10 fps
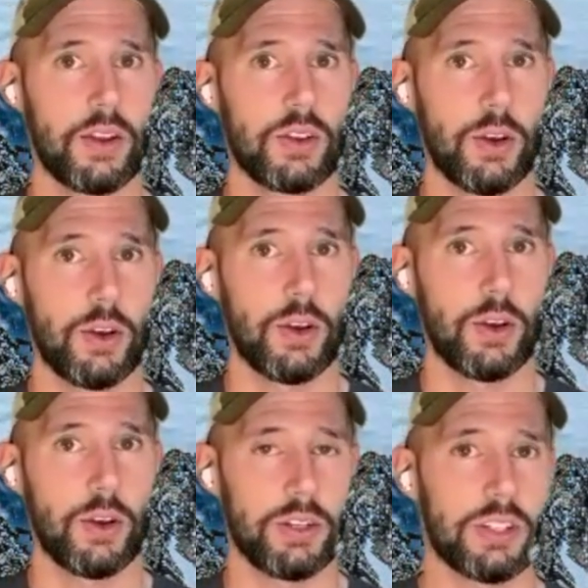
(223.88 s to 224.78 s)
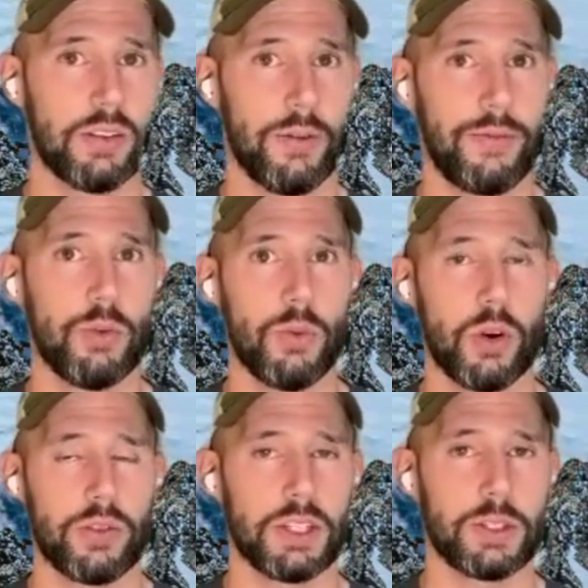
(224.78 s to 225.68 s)
Good. We're going to do a few
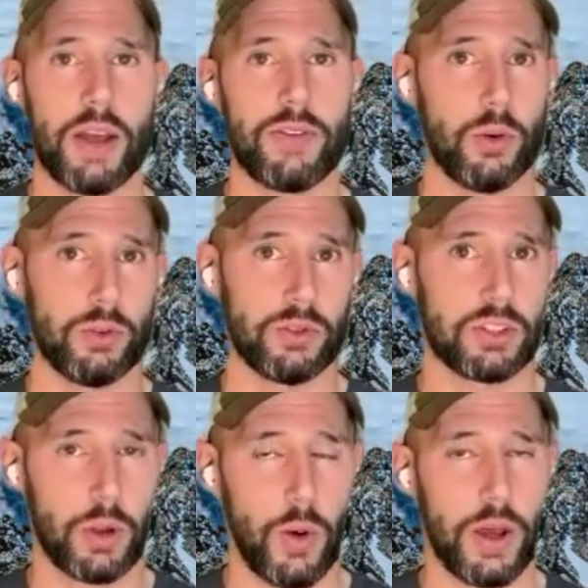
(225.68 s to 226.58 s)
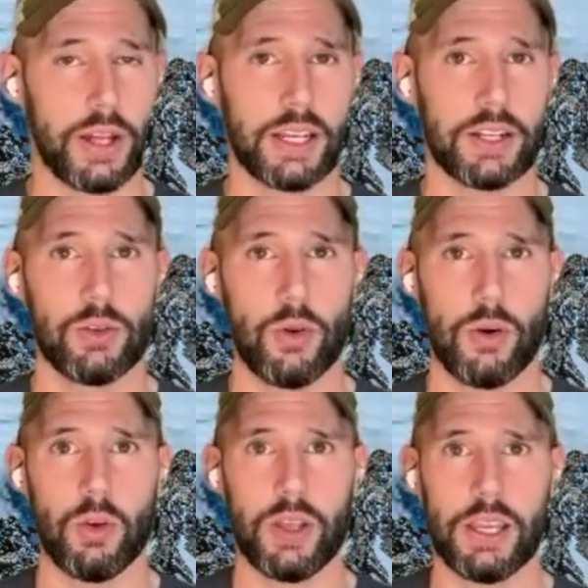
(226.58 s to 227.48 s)
more of these breath holds. So go ahead and take a
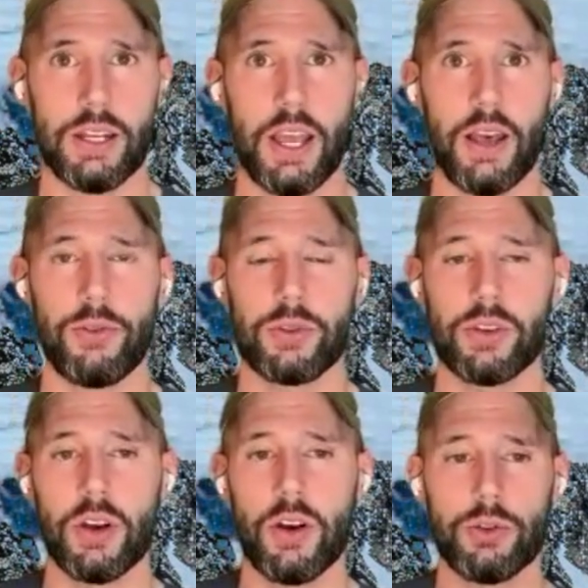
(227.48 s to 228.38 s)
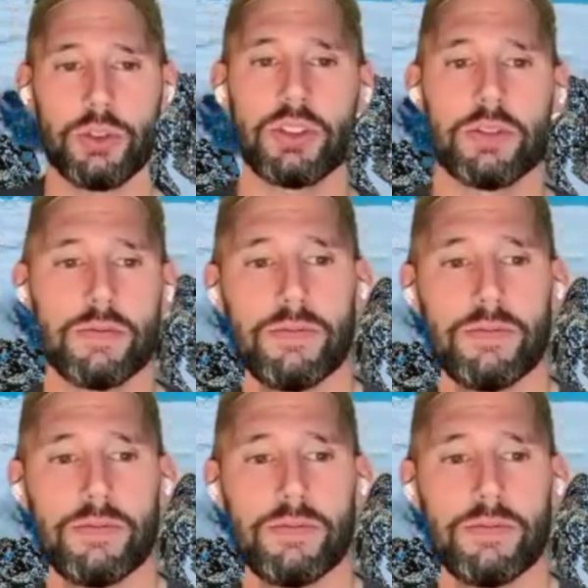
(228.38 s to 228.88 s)
normal inhale through your nose.